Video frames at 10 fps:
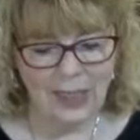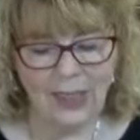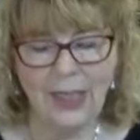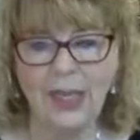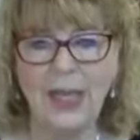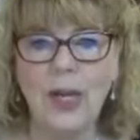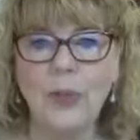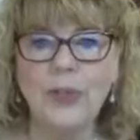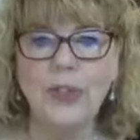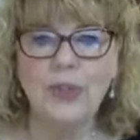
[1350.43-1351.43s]
and it
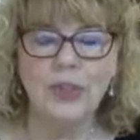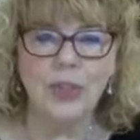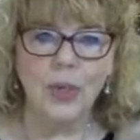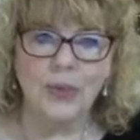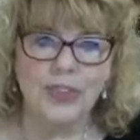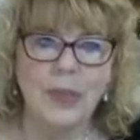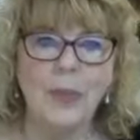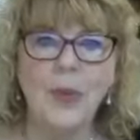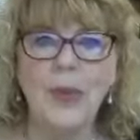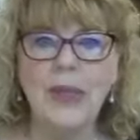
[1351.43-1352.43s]
helps you to go
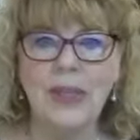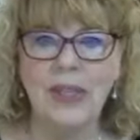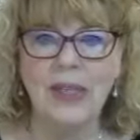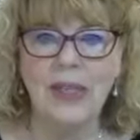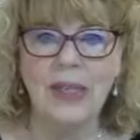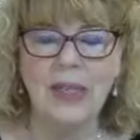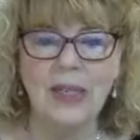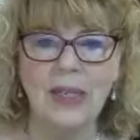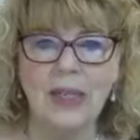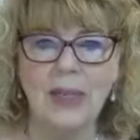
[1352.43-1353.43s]
deeper within
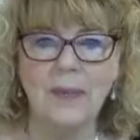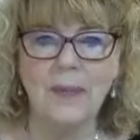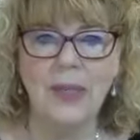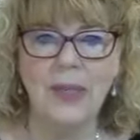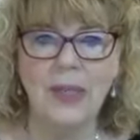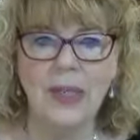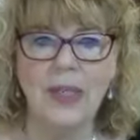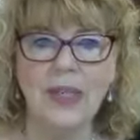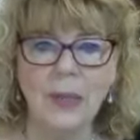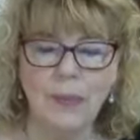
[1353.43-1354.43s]
in
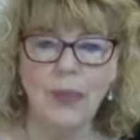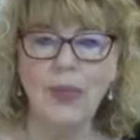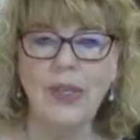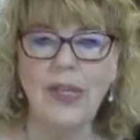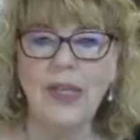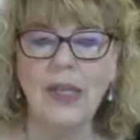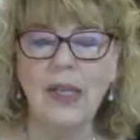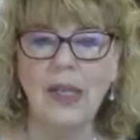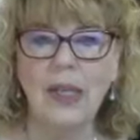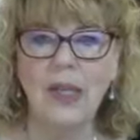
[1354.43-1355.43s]
a community,
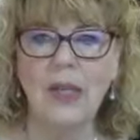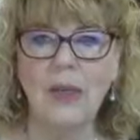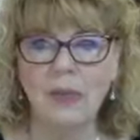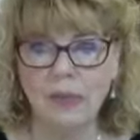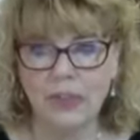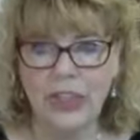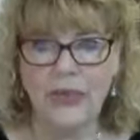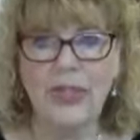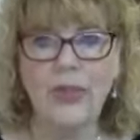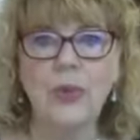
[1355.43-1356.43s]

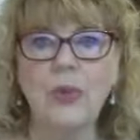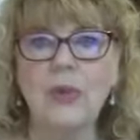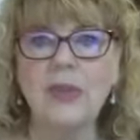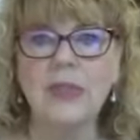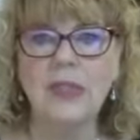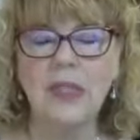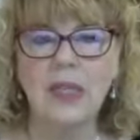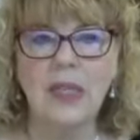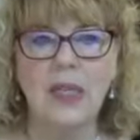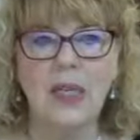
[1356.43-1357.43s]
sharing tools,
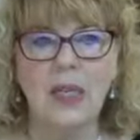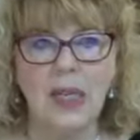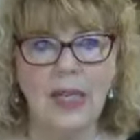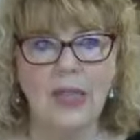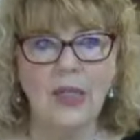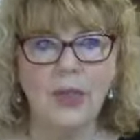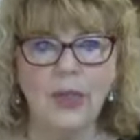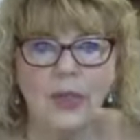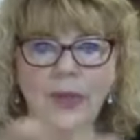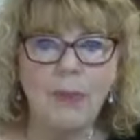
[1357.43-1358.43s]
and
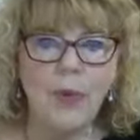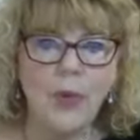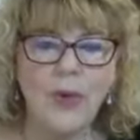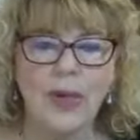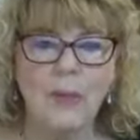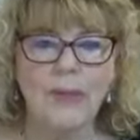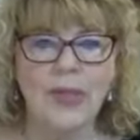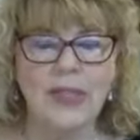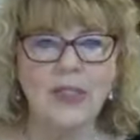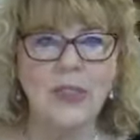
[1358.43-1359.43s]
the program
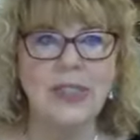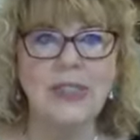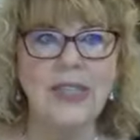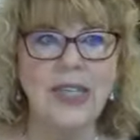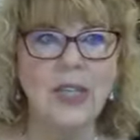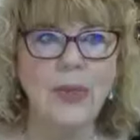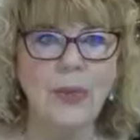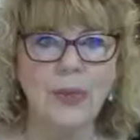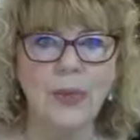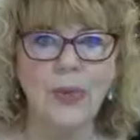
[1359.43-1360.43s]
that is going to take you
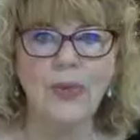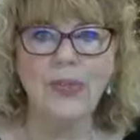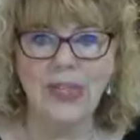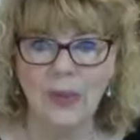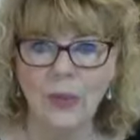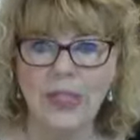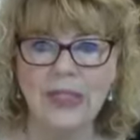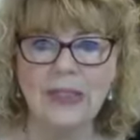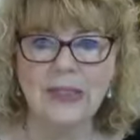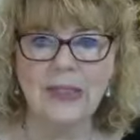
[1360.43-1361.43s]
through 10
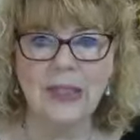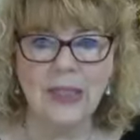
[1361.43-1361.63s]
weeks